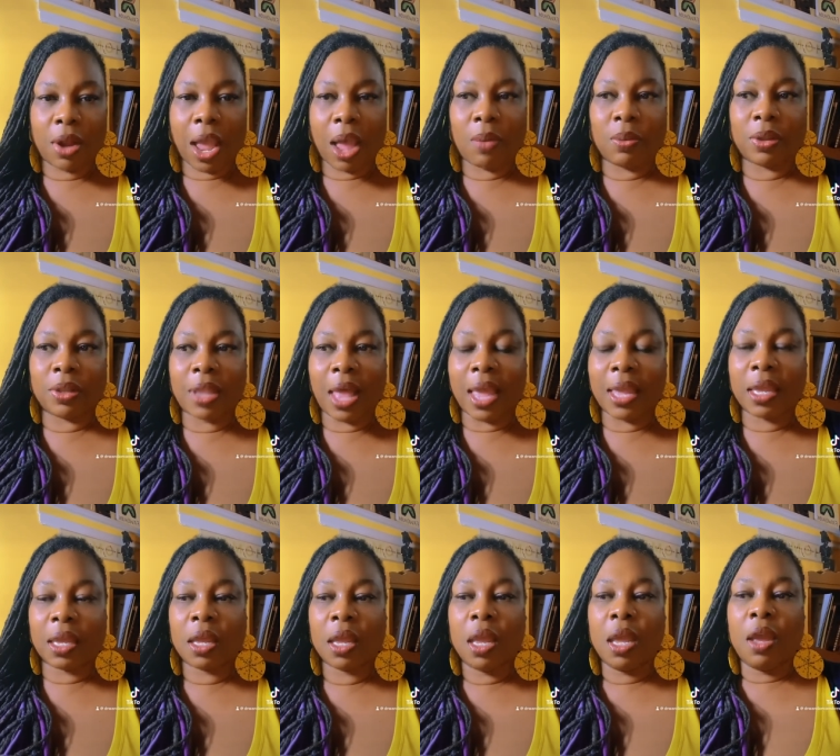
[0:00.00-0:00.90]
I would like
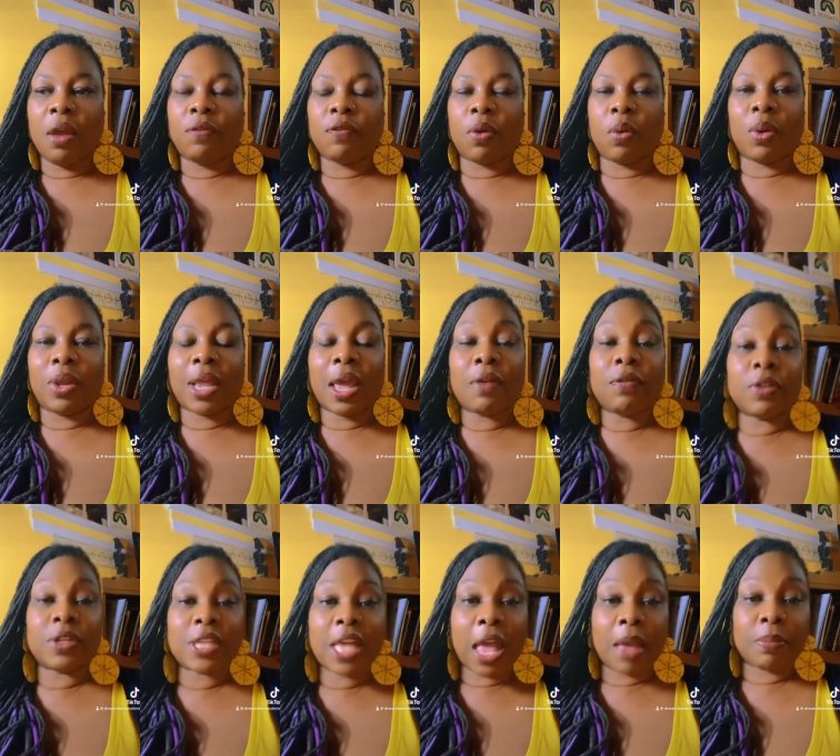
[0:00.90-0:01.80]
for
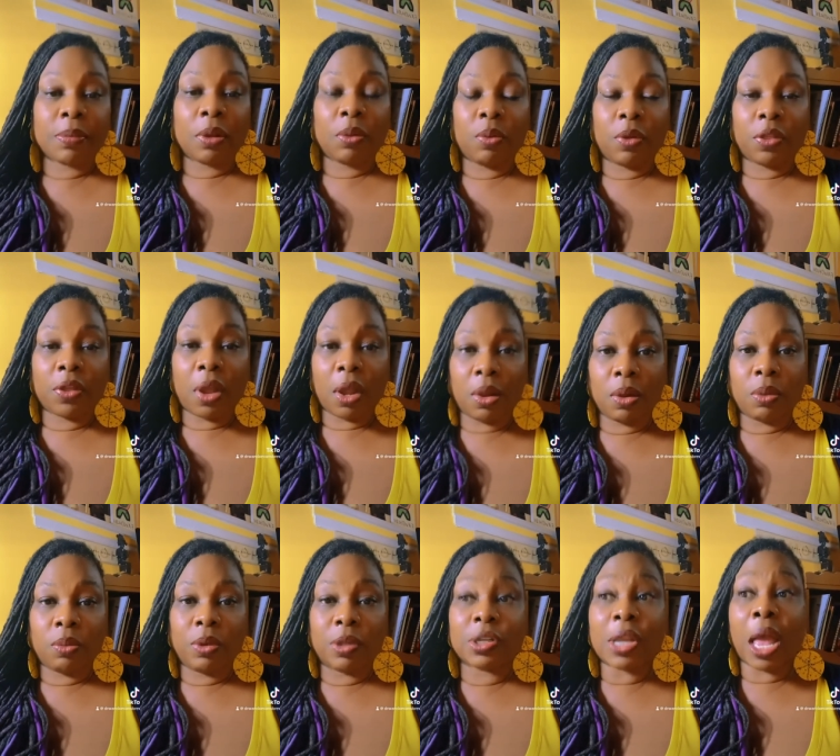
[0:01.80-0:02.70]
whatever's happening with her,
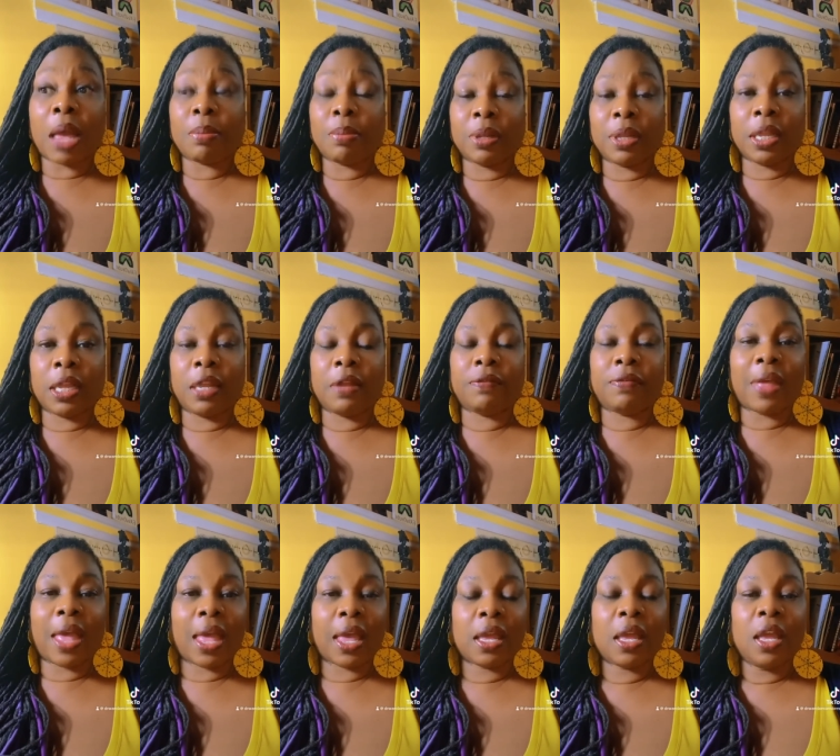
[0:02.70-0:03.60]
which I believe
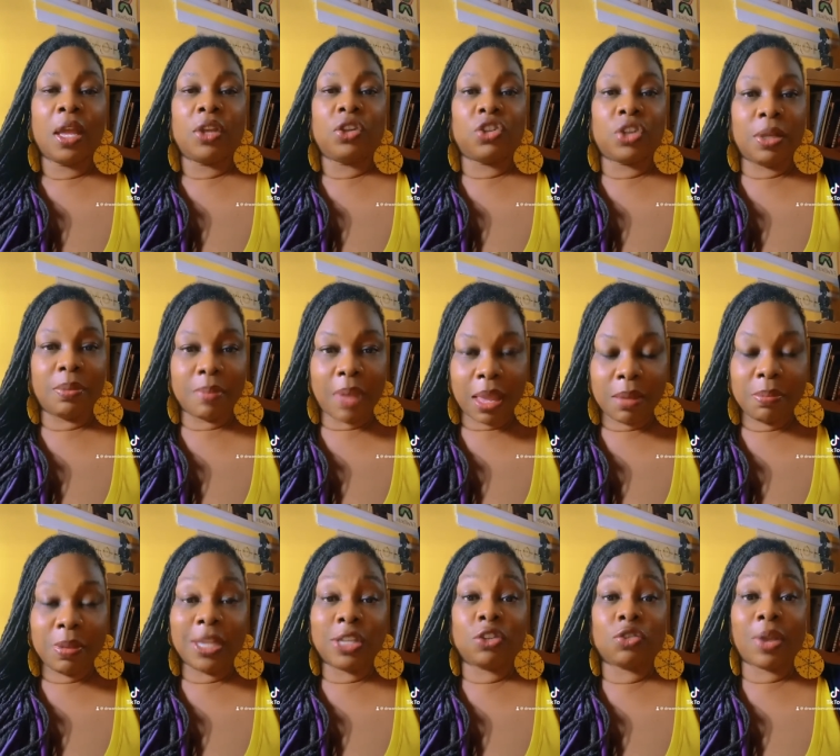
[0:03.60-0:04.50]
that she may
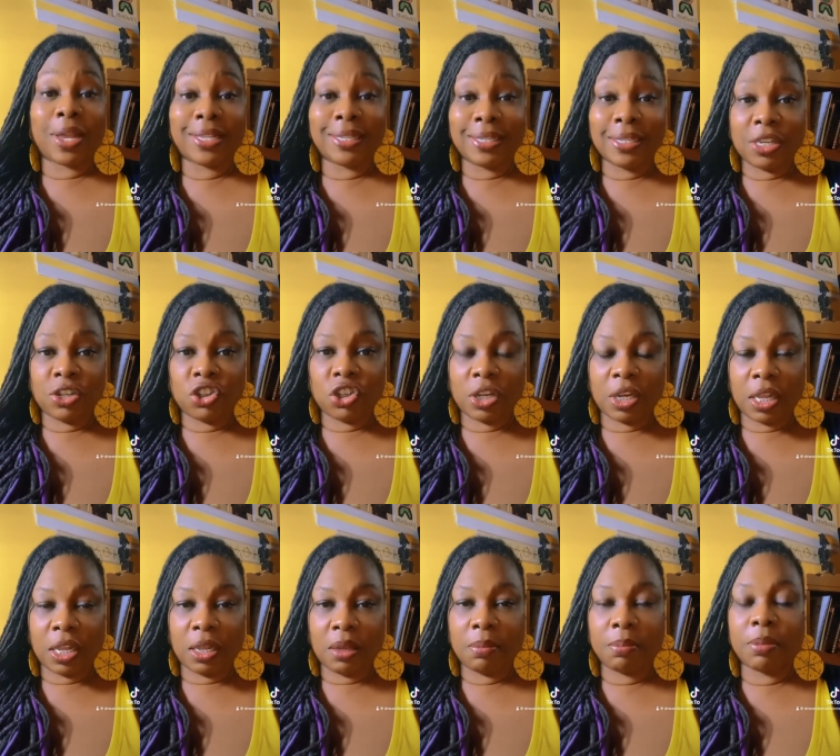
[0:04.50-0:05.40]
be
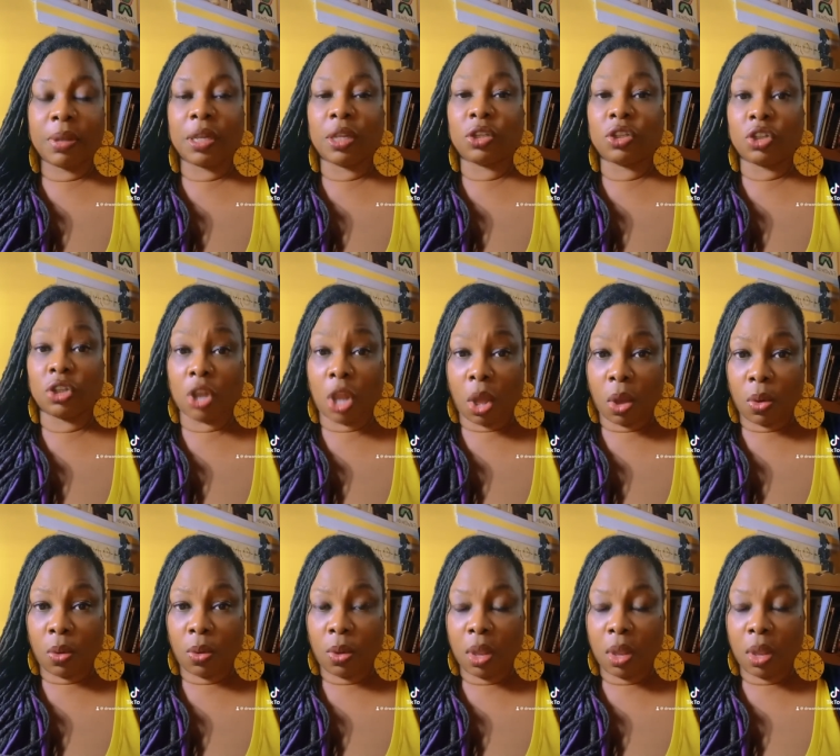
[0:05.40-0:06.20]
transitioning, but it's slow